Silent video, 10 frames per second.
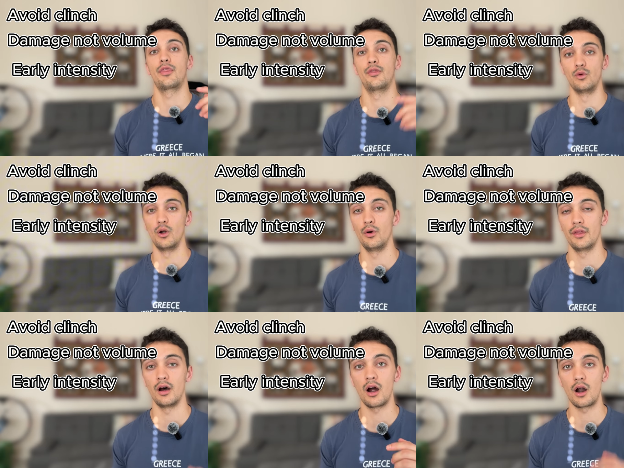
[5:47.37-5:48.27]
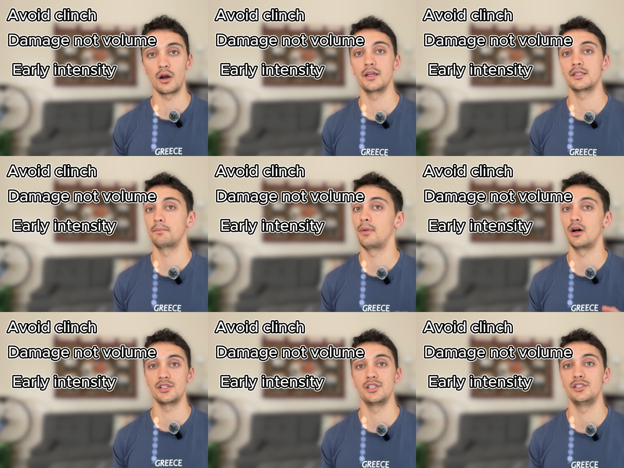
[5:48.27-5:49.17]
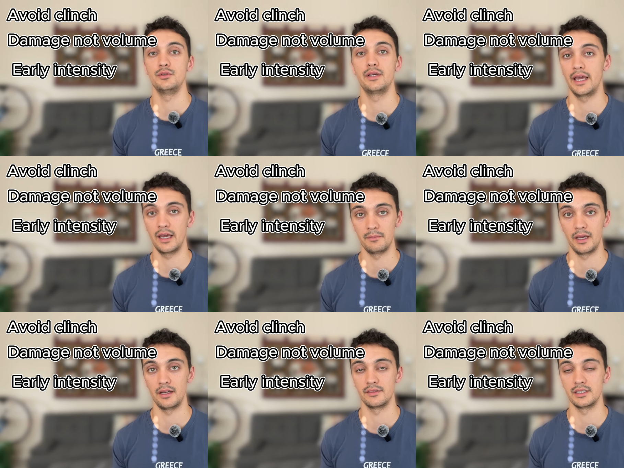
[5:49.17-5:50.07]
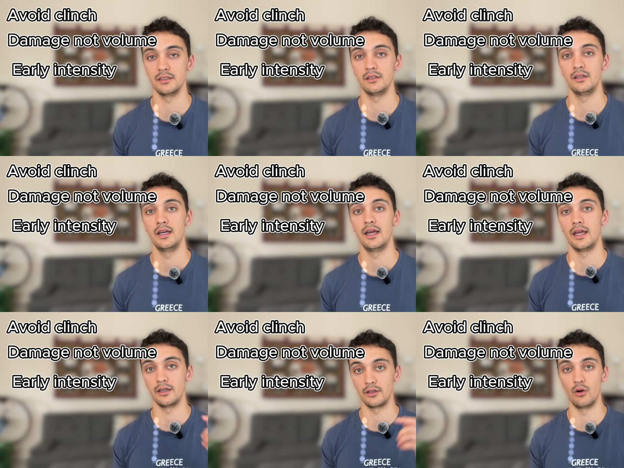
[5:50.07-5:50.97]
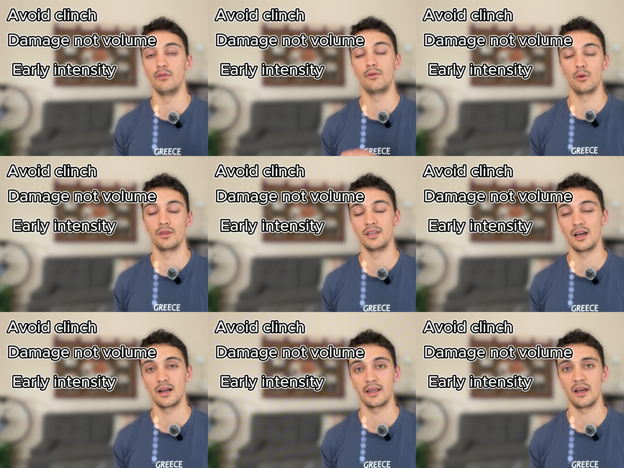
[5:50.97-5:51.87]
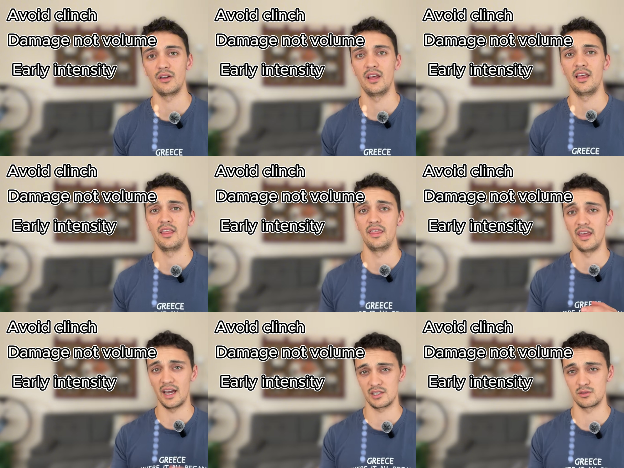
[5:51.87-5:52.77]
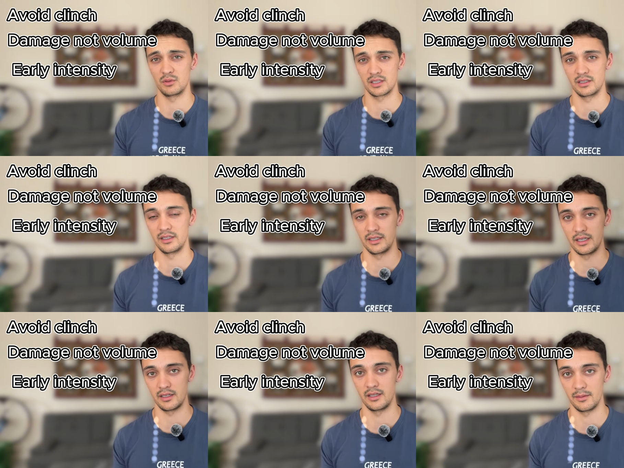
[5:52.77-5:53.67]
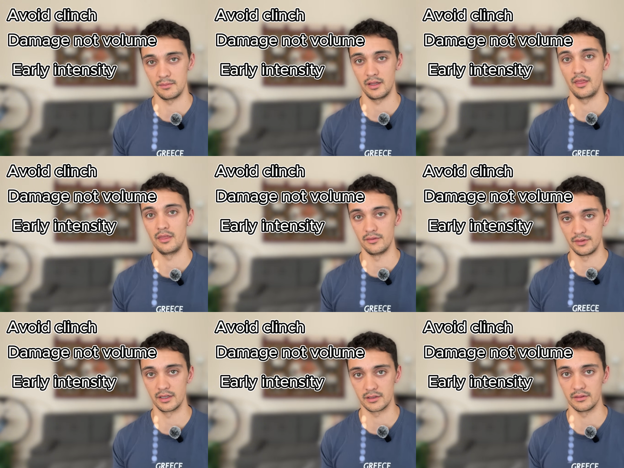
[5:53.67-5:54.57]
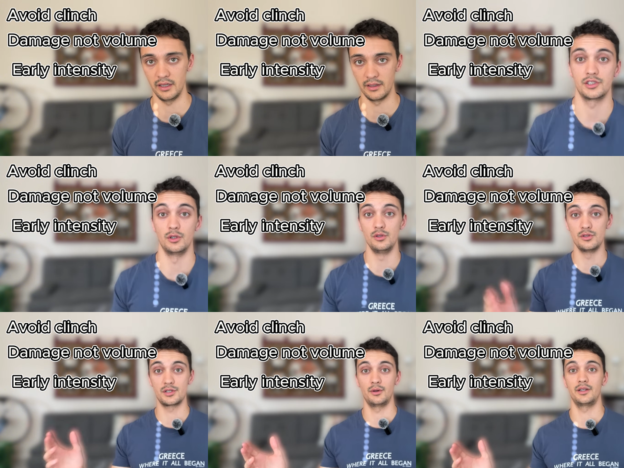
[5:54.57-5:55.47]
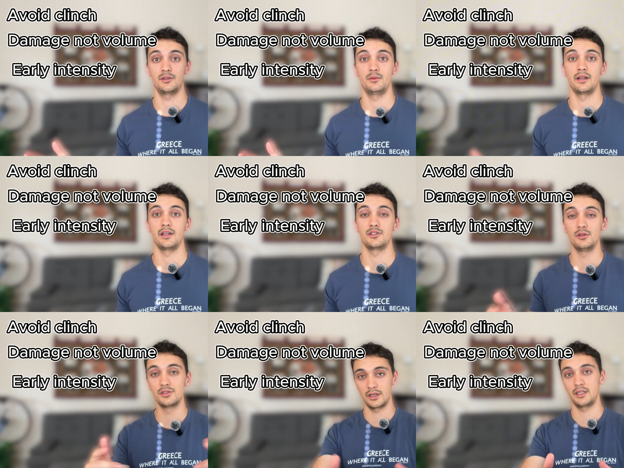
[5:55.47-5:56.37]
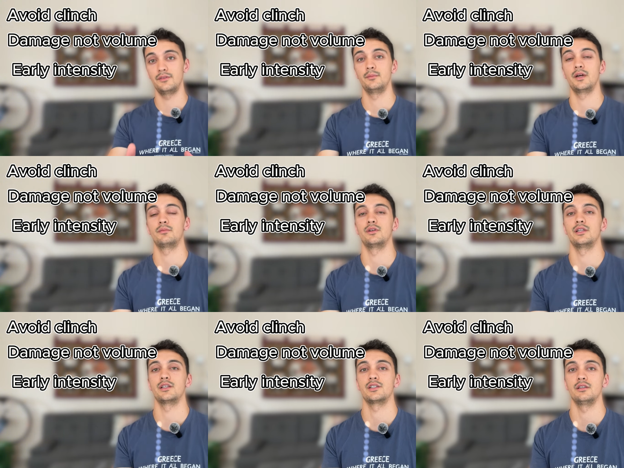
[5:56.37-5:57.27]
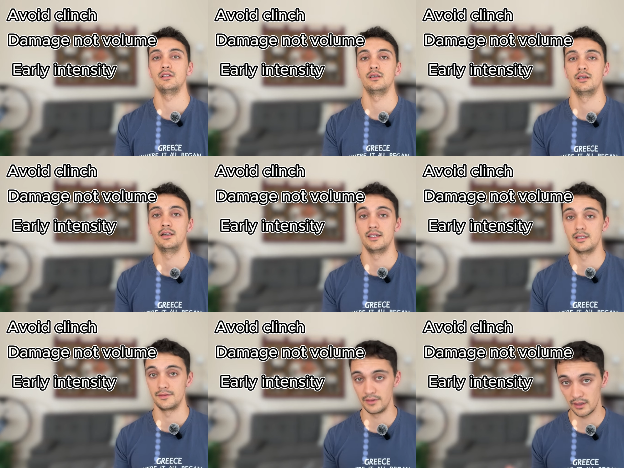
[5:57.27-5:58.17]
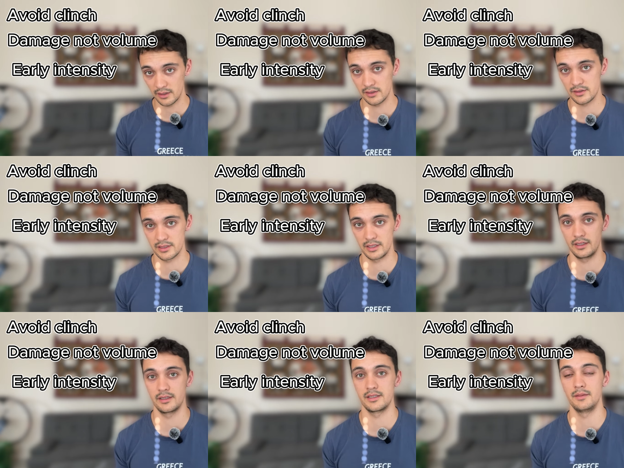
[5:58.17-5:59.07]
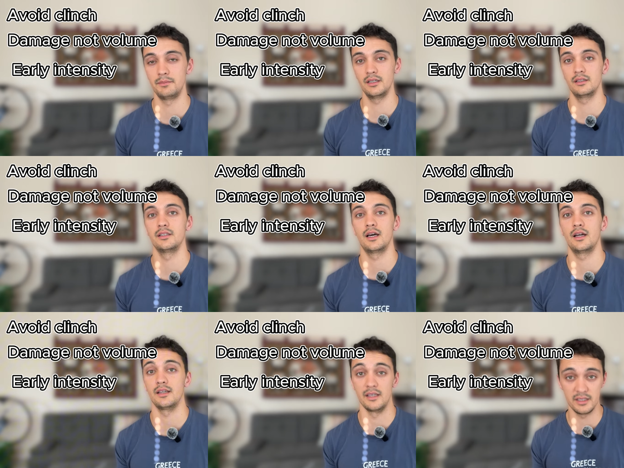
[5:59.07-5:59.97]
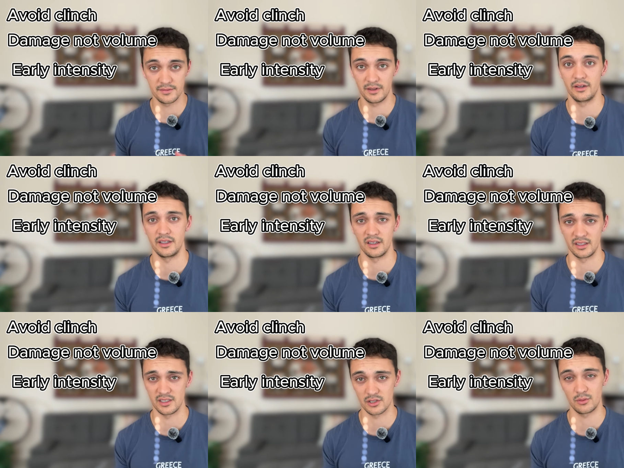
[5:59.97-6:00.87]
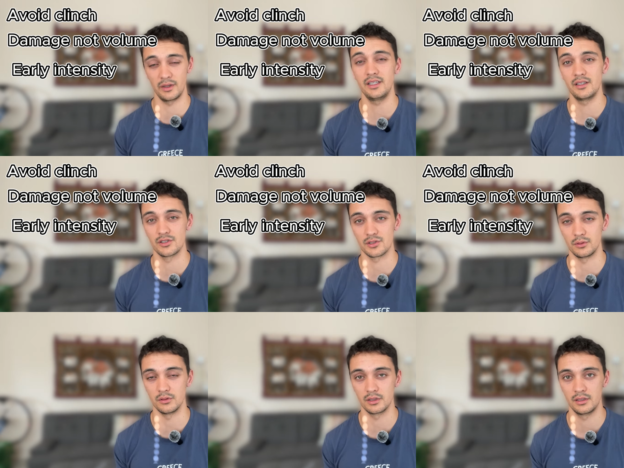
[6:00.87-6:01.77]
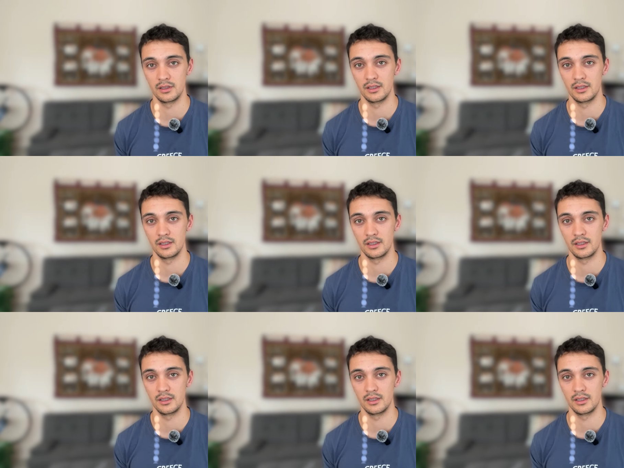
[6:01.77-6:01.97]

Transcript: throw the hardest punches you can, Man of Steel, and go for the knockout that's what's going to get him the victory. So who's going to win? I told you I'd give you my prediction. It's very interesting because Nabil Anane is very young. He's 20 years old.